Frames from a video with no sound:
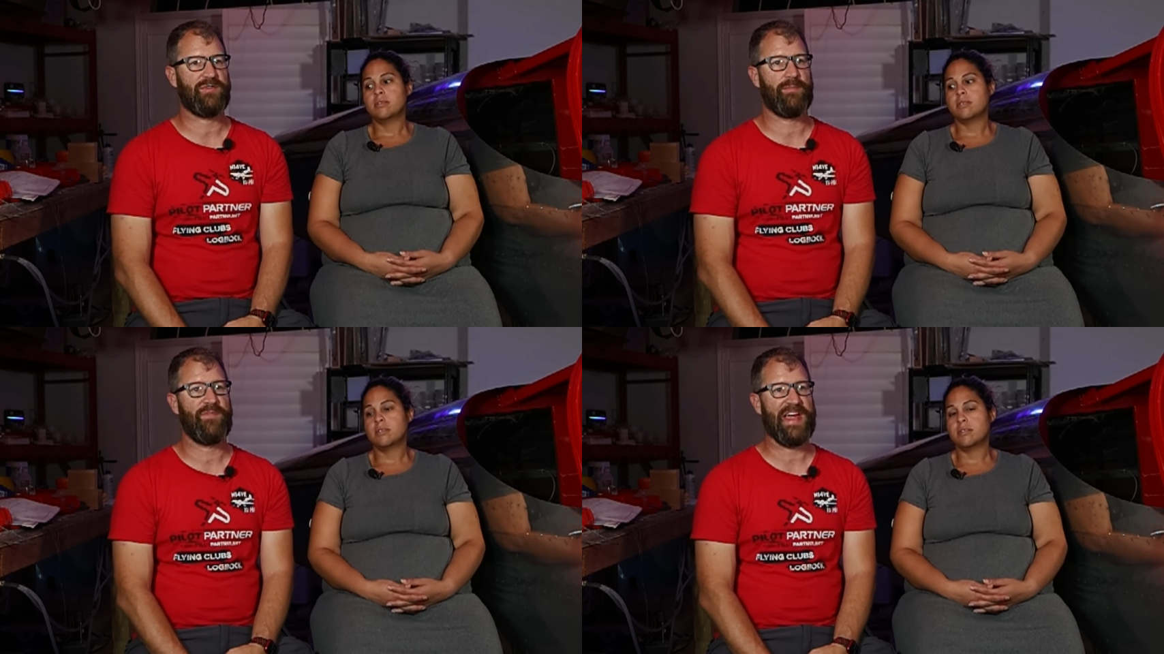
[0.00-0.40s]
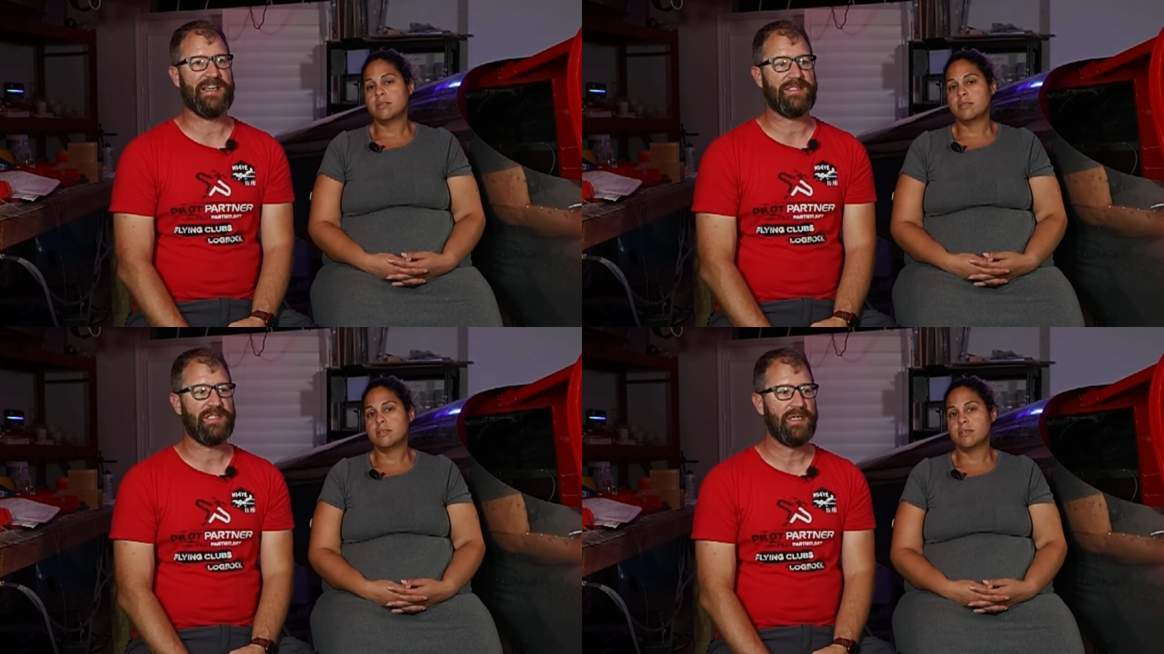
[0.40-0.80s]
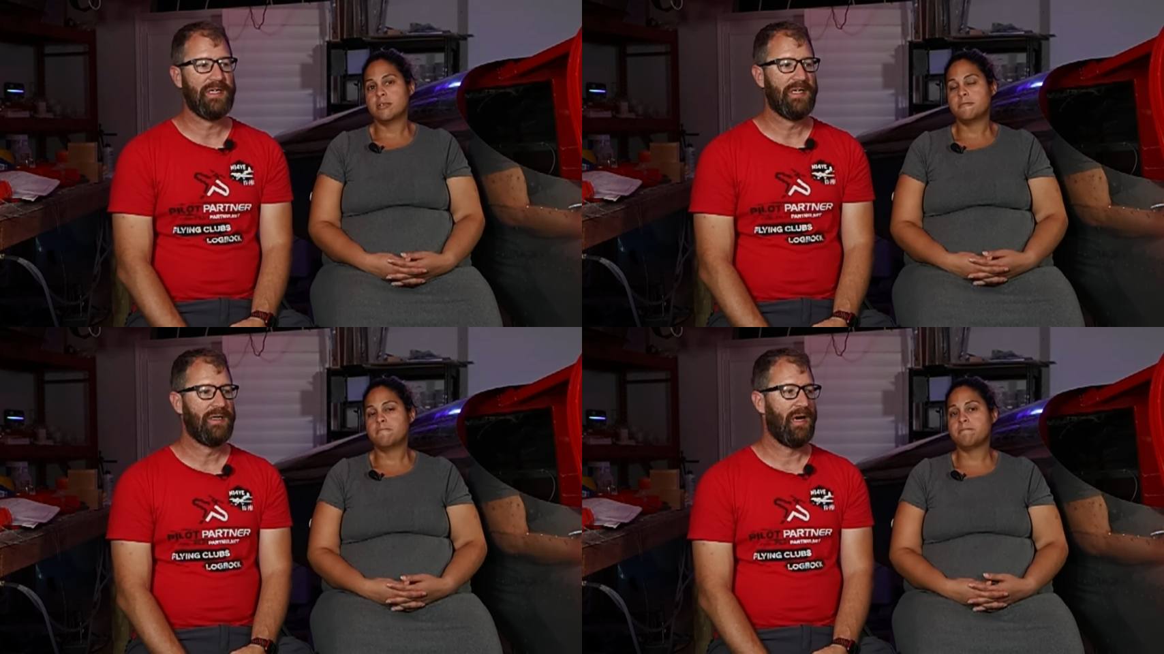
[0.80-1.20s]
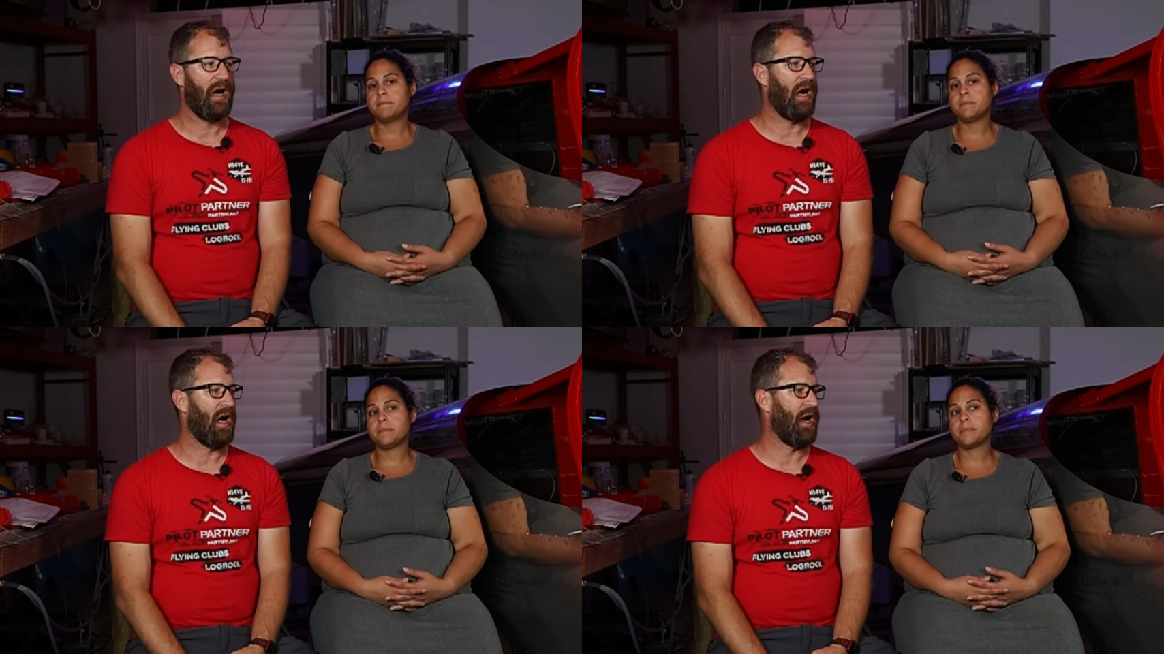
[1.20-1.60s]
Speaker 1: from Vans
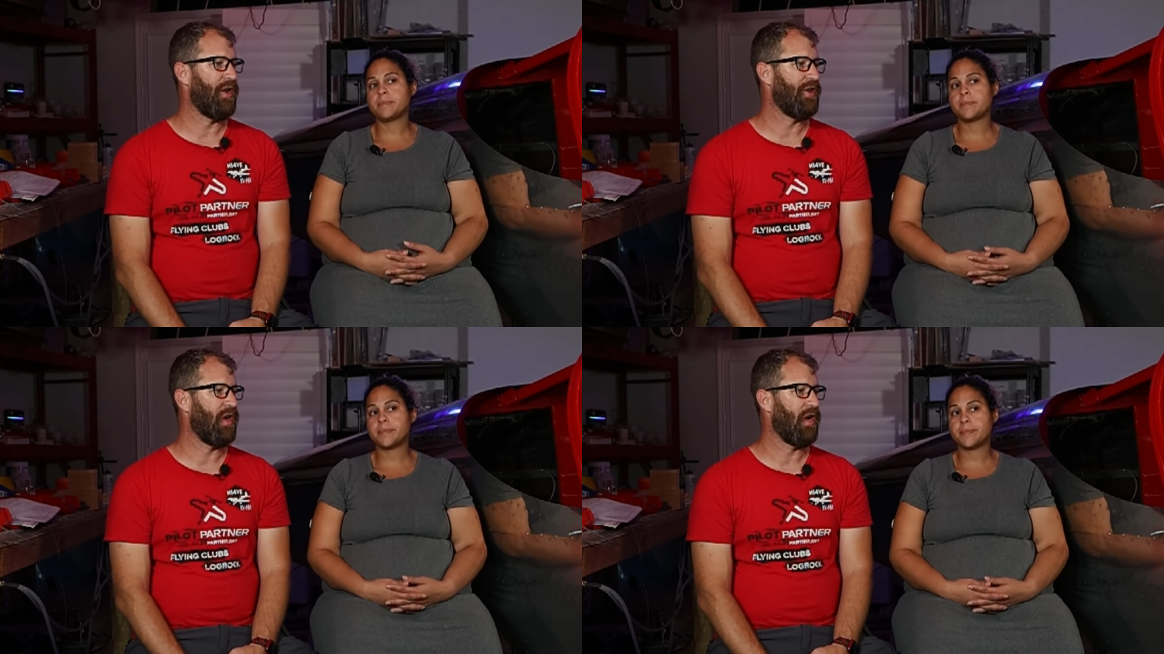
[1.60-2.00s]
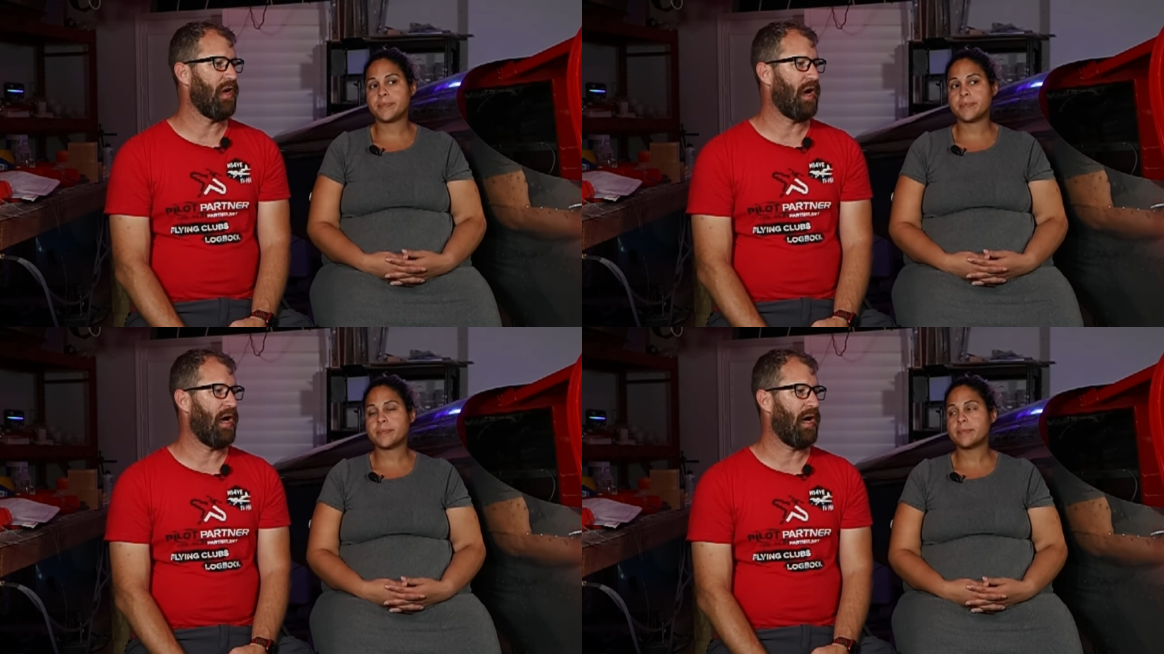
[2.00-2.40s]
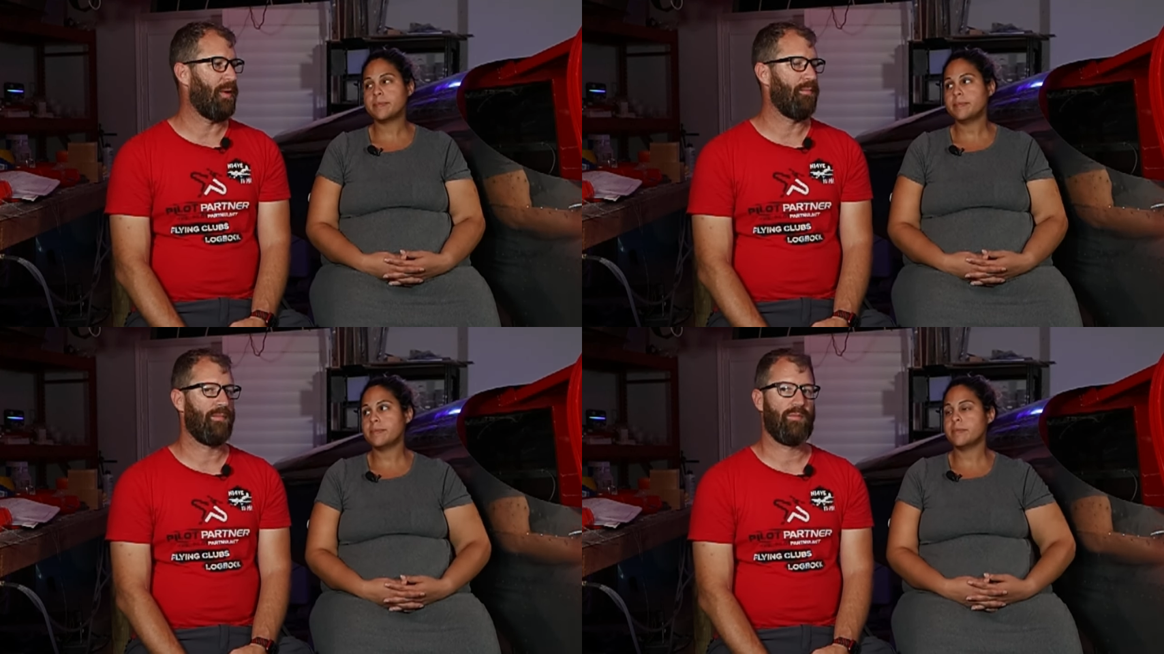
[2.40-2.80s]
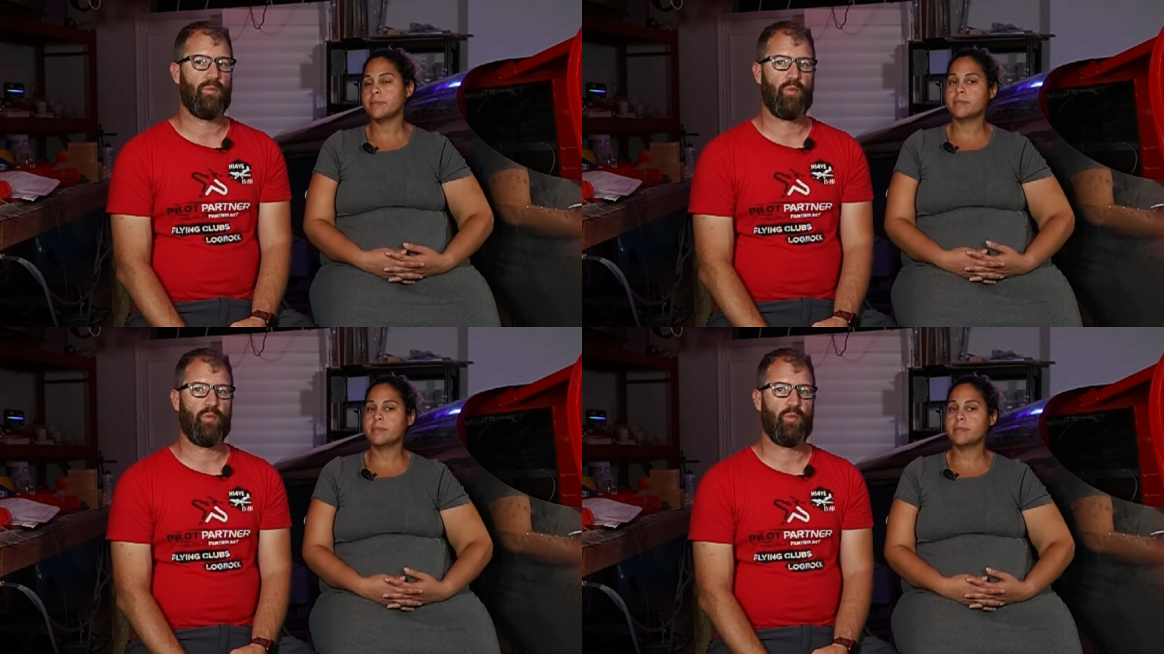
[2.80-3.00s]
on um,